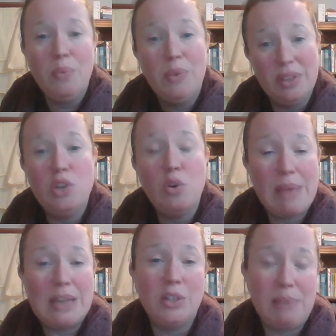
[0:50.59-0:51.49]
within your
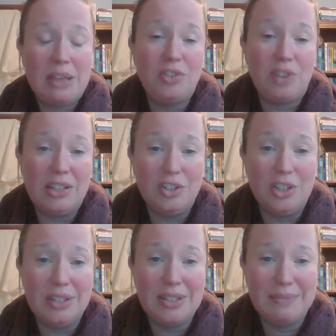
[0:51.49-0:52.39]
mental math
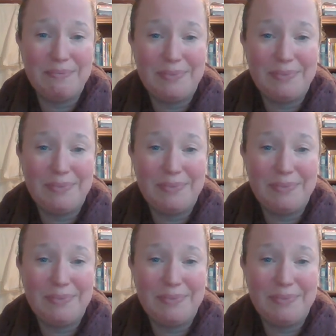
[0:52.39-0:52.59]
strategies.